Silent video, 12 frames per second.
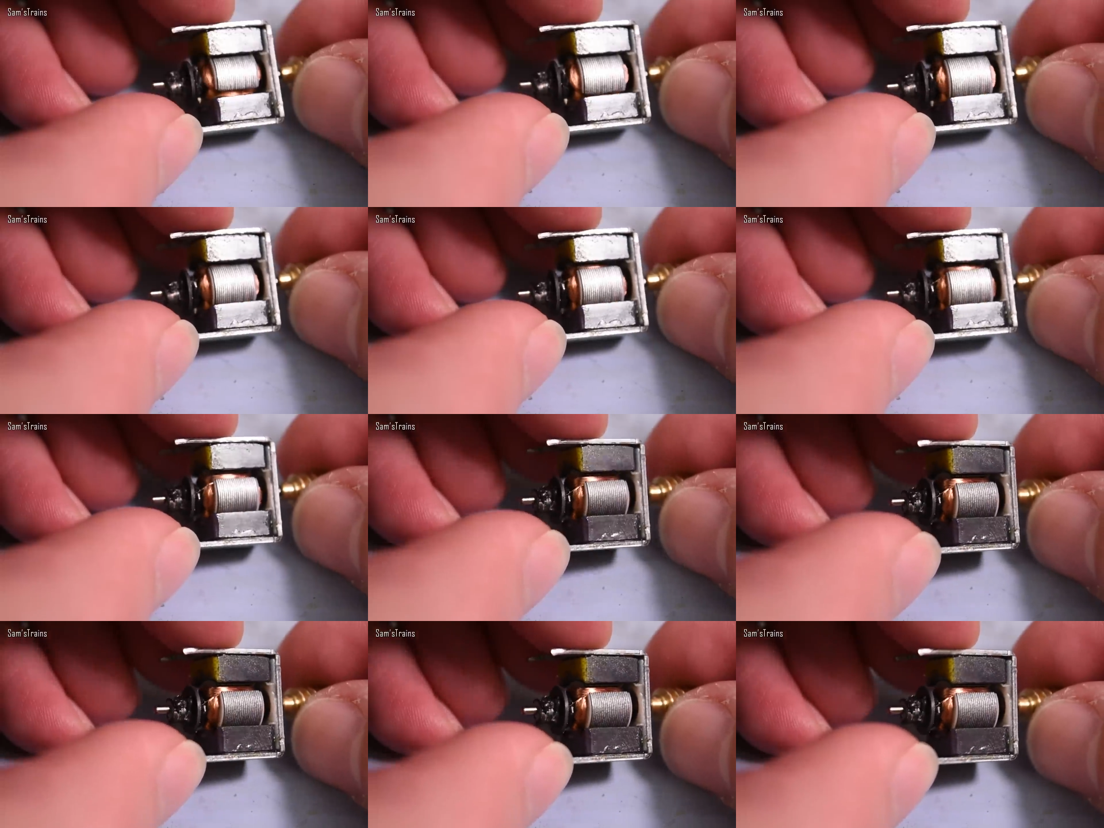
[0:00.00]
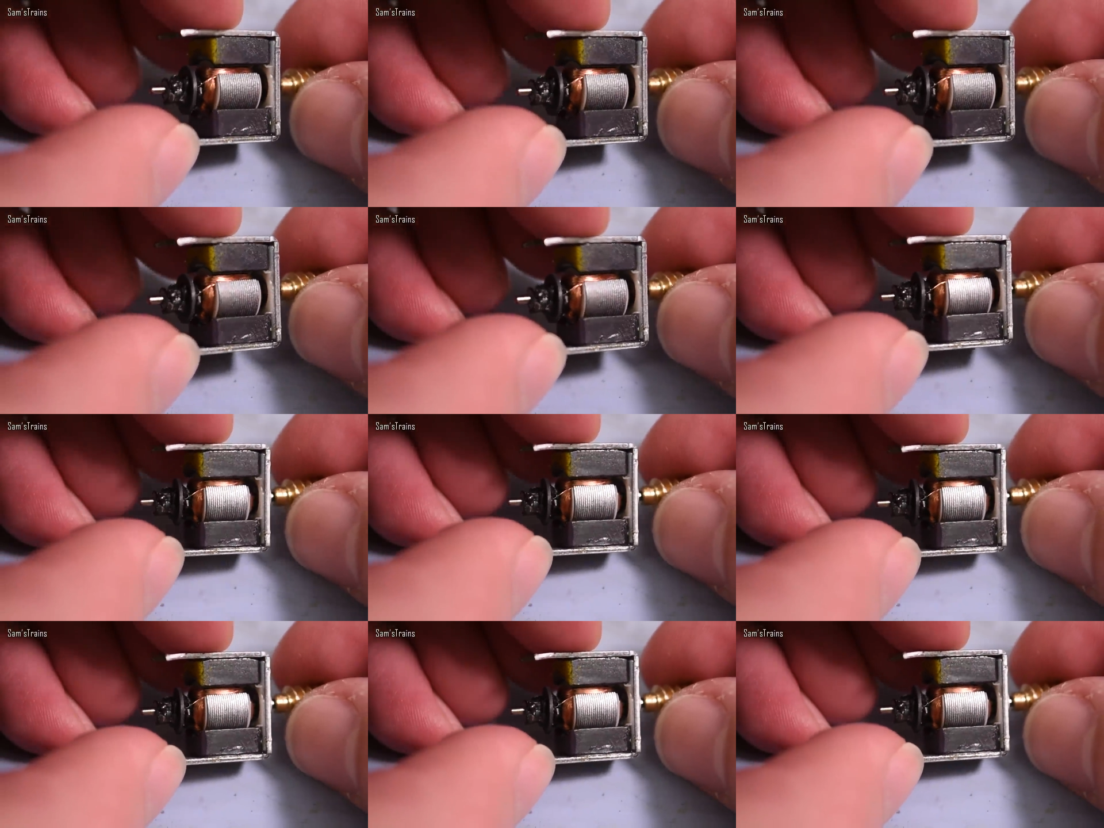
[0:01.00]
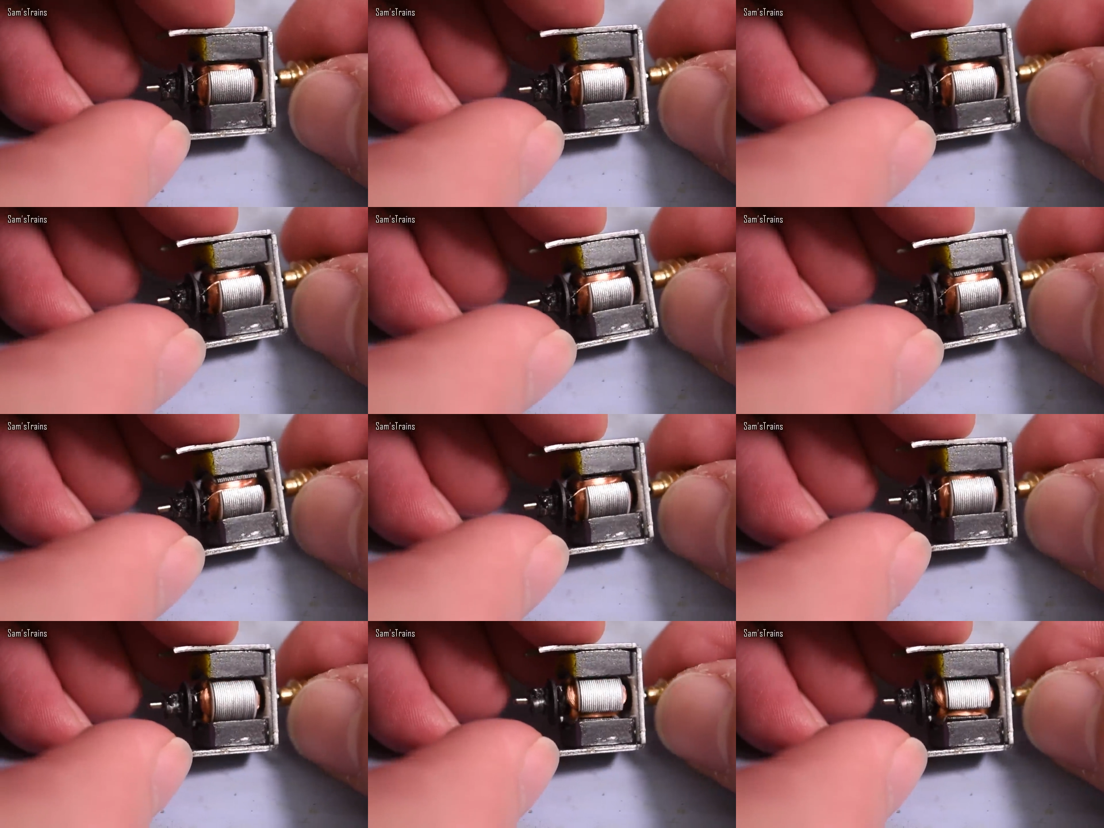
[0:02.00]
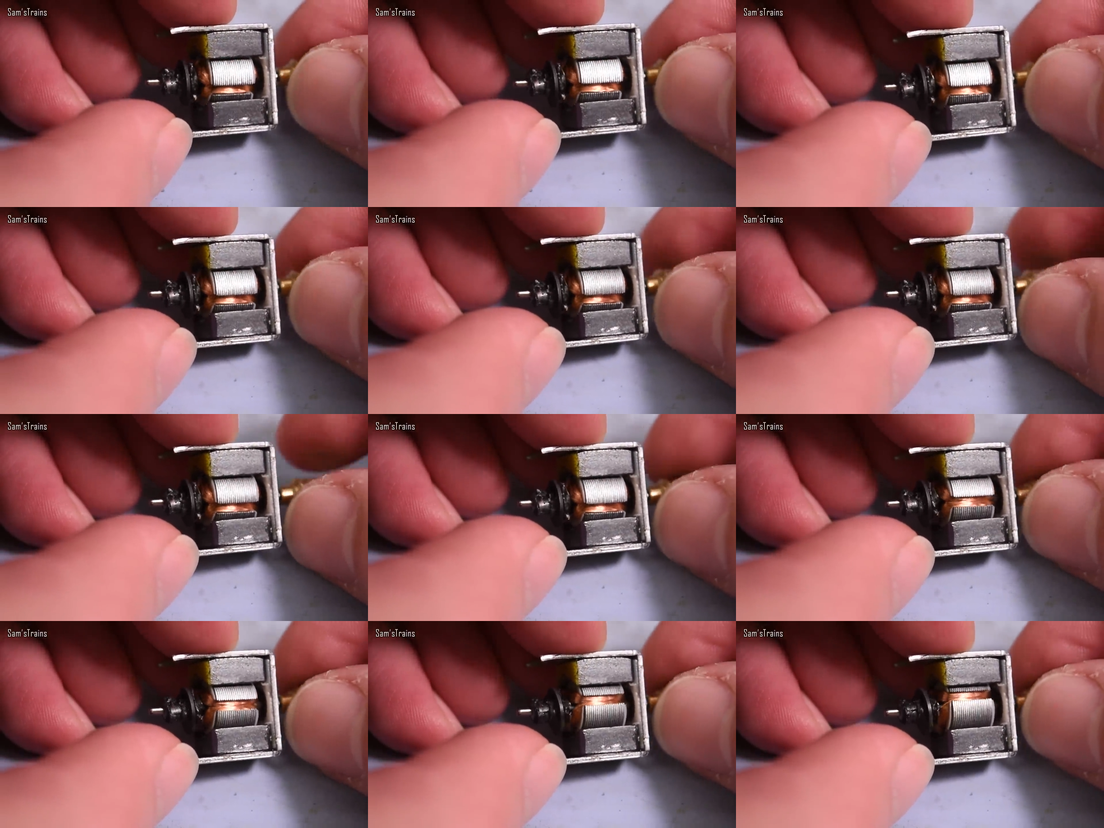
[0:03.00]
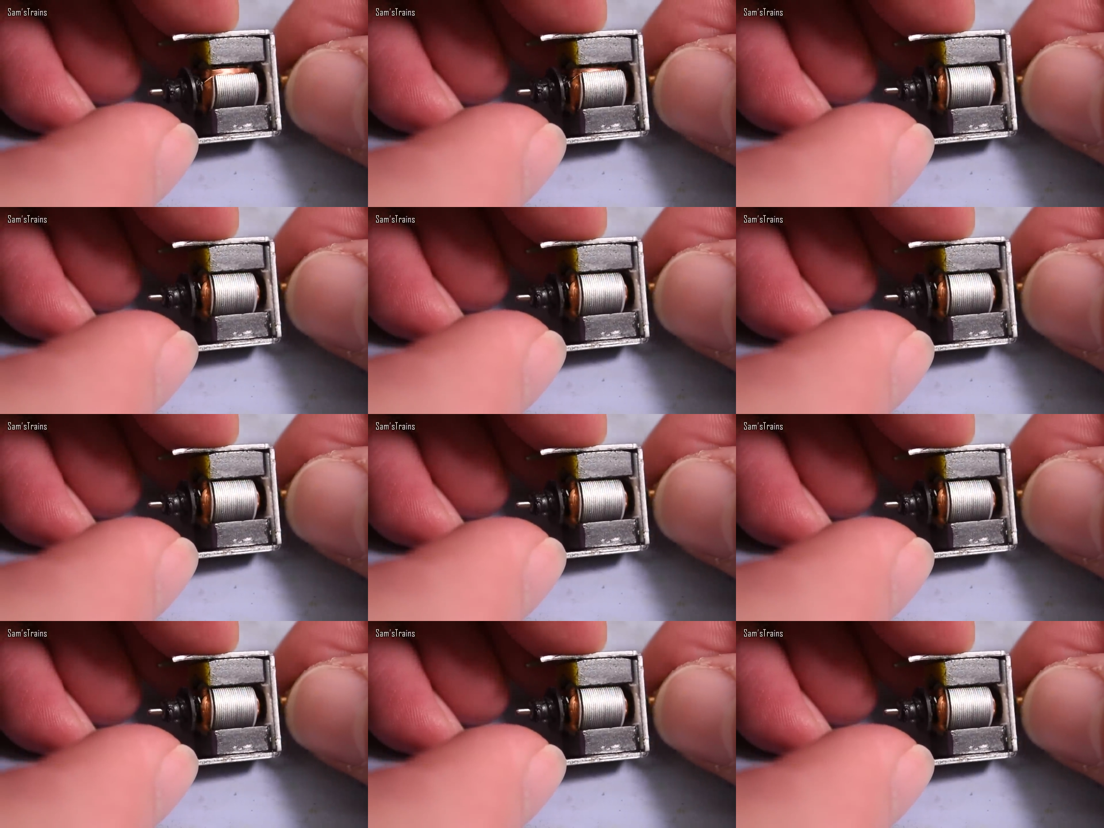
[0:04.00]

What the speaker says: [unreadable: no face in view]